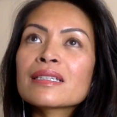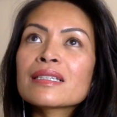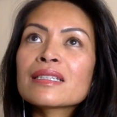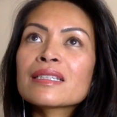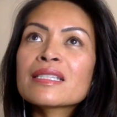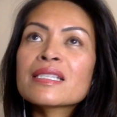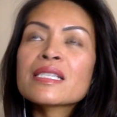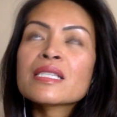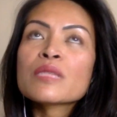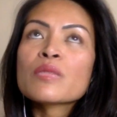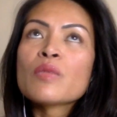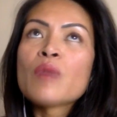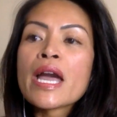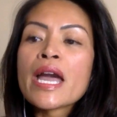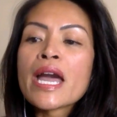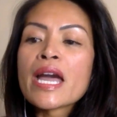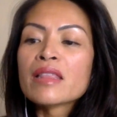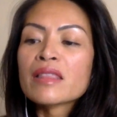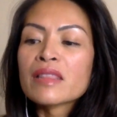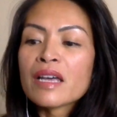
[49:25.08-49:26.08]
this is
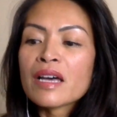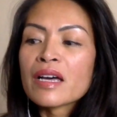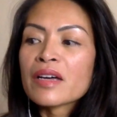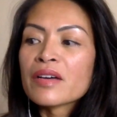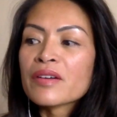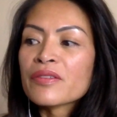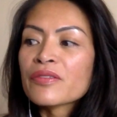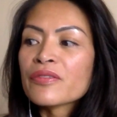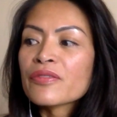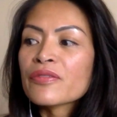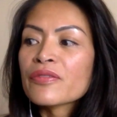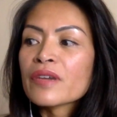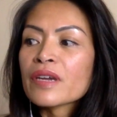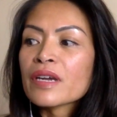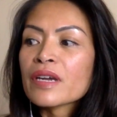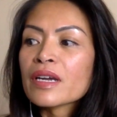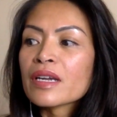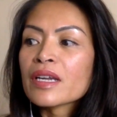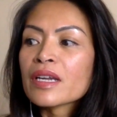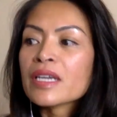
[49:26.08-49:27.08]
why I love
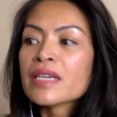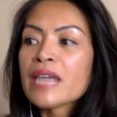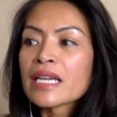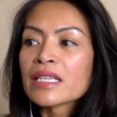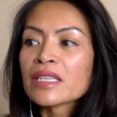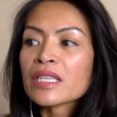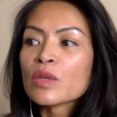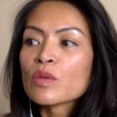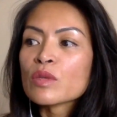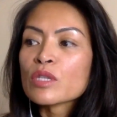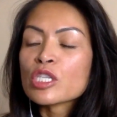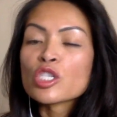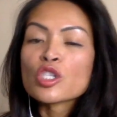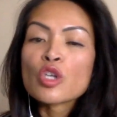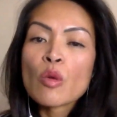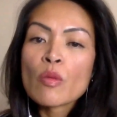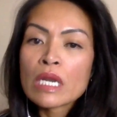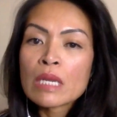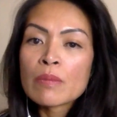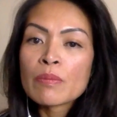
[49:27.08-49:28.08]
connecting with
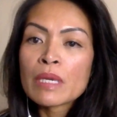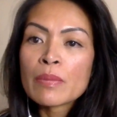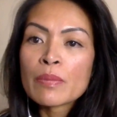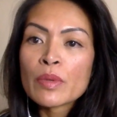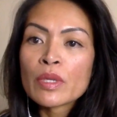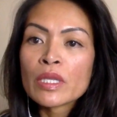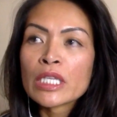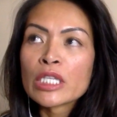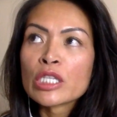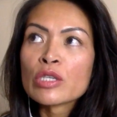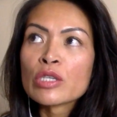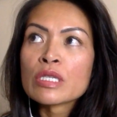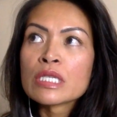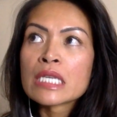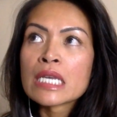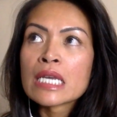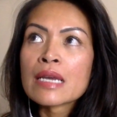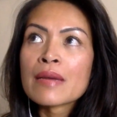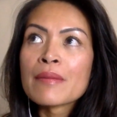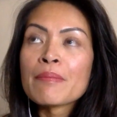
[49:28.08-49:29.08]
so many people and
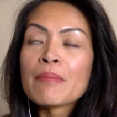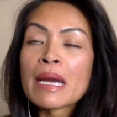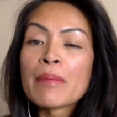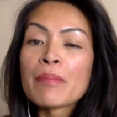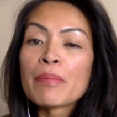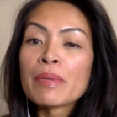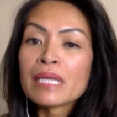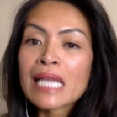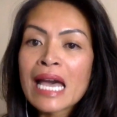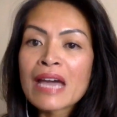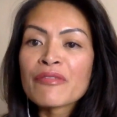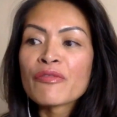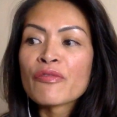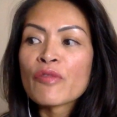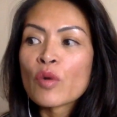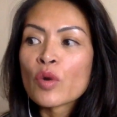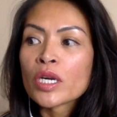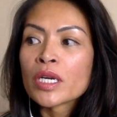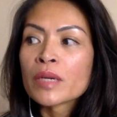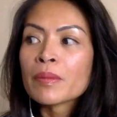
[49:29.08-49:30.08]
using my
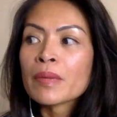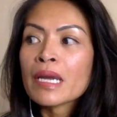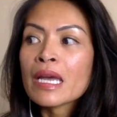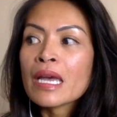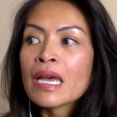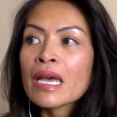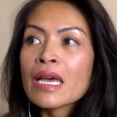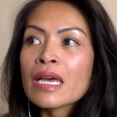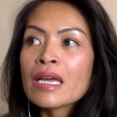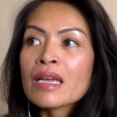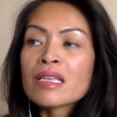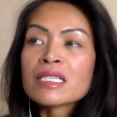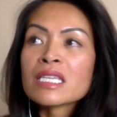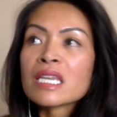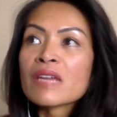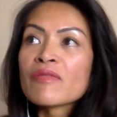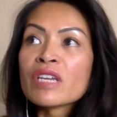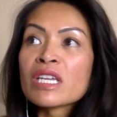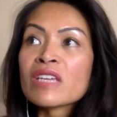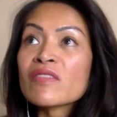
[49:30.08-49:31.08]
platform, because I
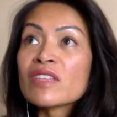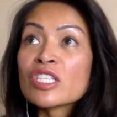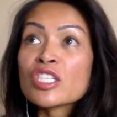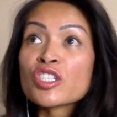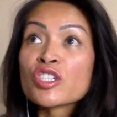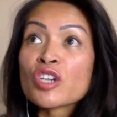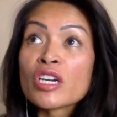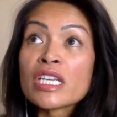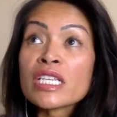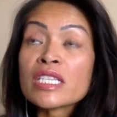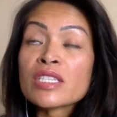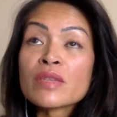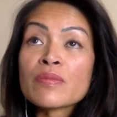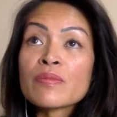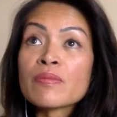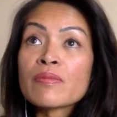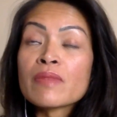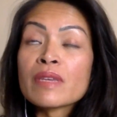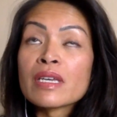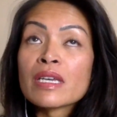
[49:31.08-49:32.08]
never even started to,
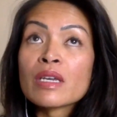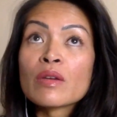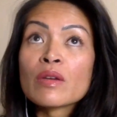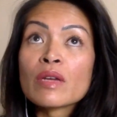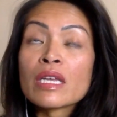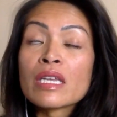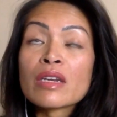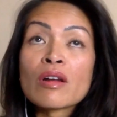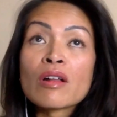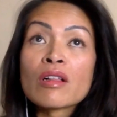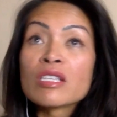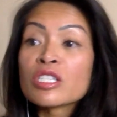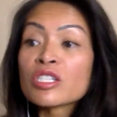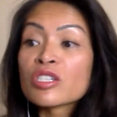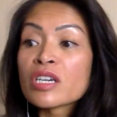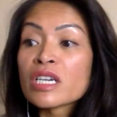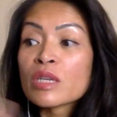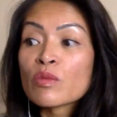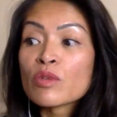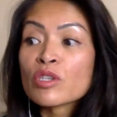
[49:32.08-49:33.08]
it all
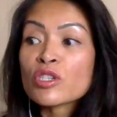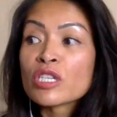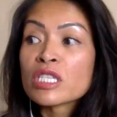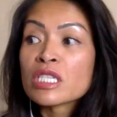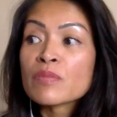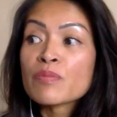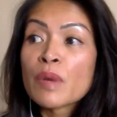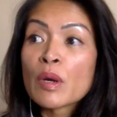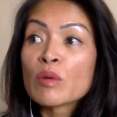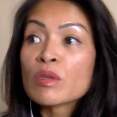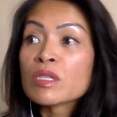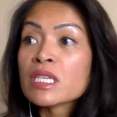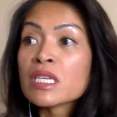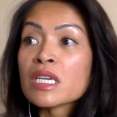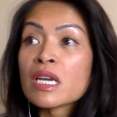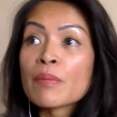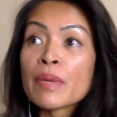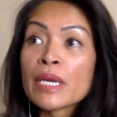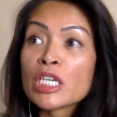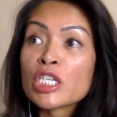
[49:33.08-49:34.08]
started with just
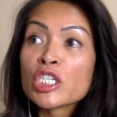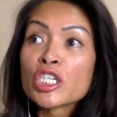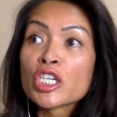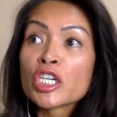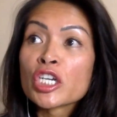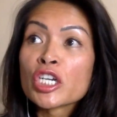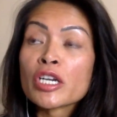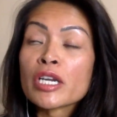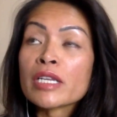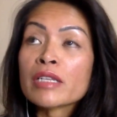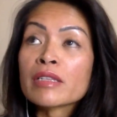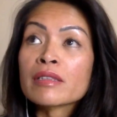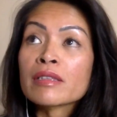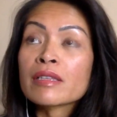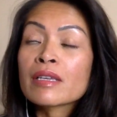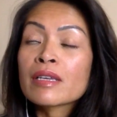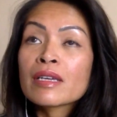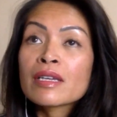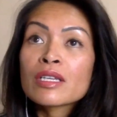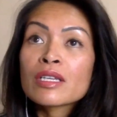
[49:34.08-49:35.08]
posting a picture and
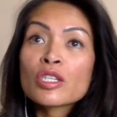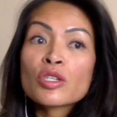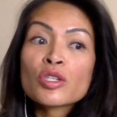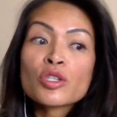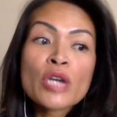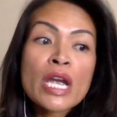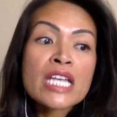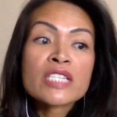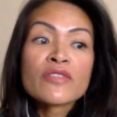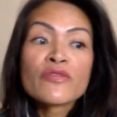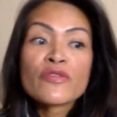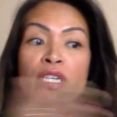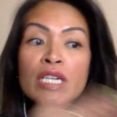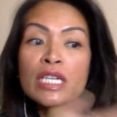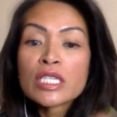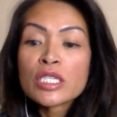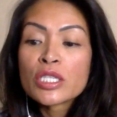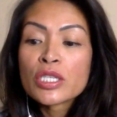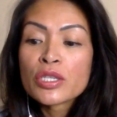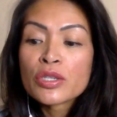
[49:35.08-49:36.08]
transferring
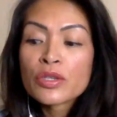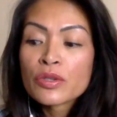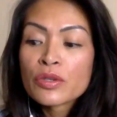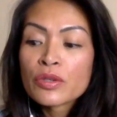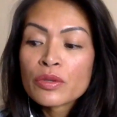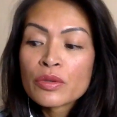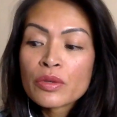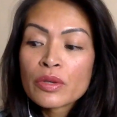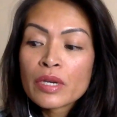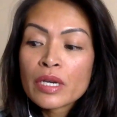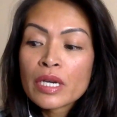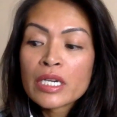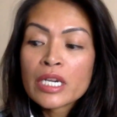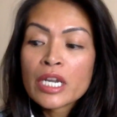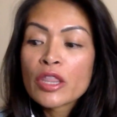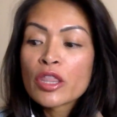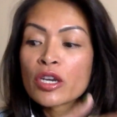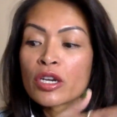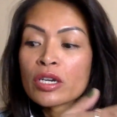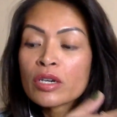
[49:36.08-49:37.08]
it to
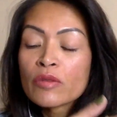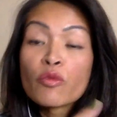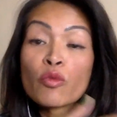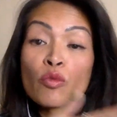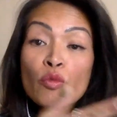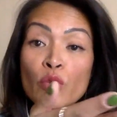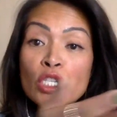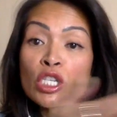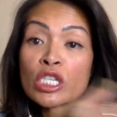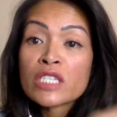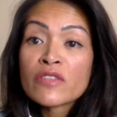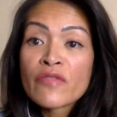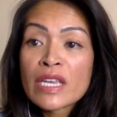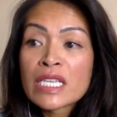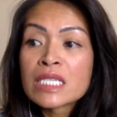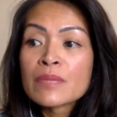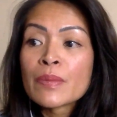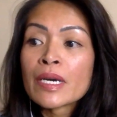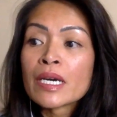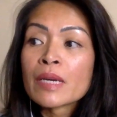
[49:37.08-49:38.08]
another, which is
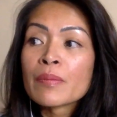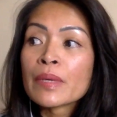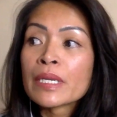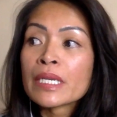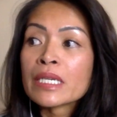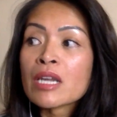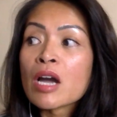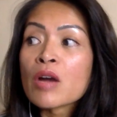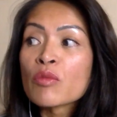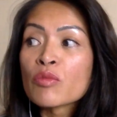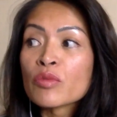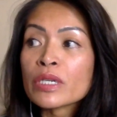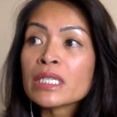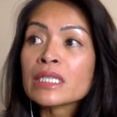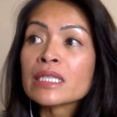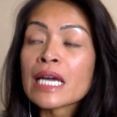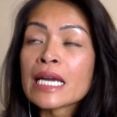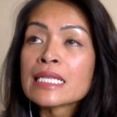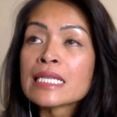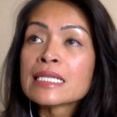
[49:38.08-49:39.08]
Facebook, but not
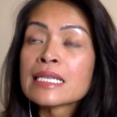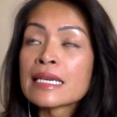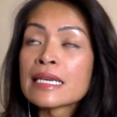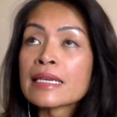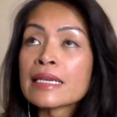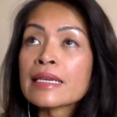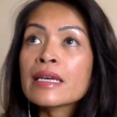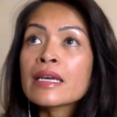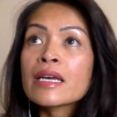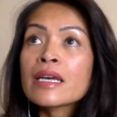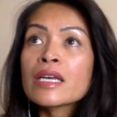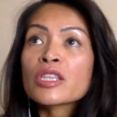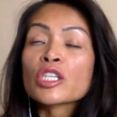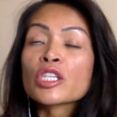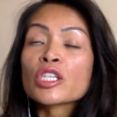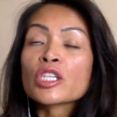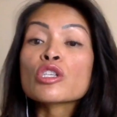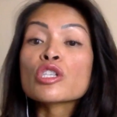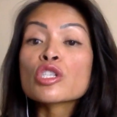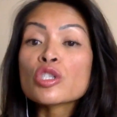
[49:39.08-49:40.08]
realizing
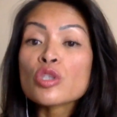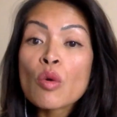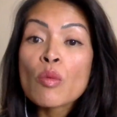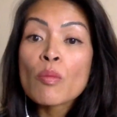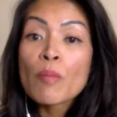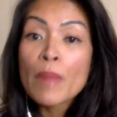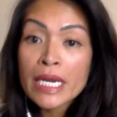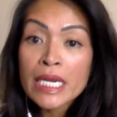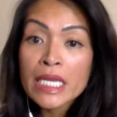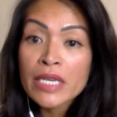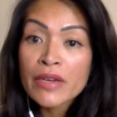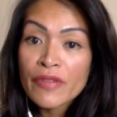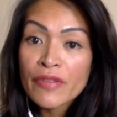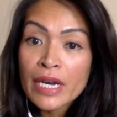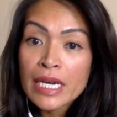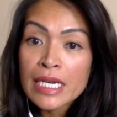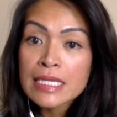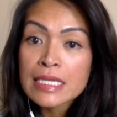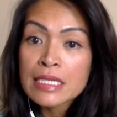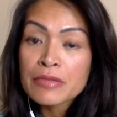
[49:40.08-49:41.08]
that there's so many of
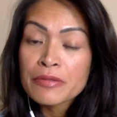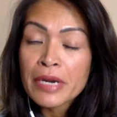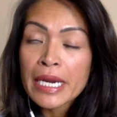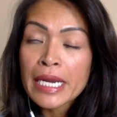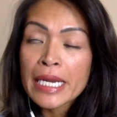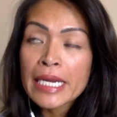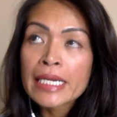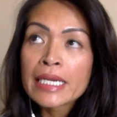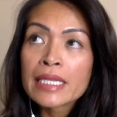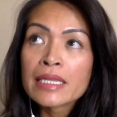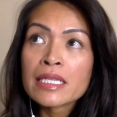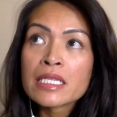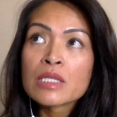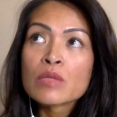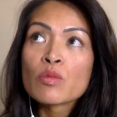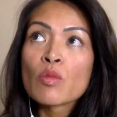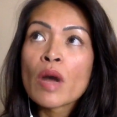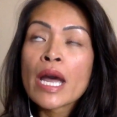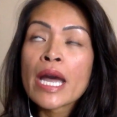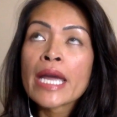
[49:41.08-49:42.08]
us, right? And this
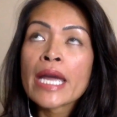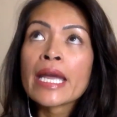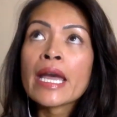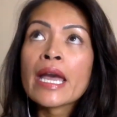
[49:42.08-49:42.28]
is why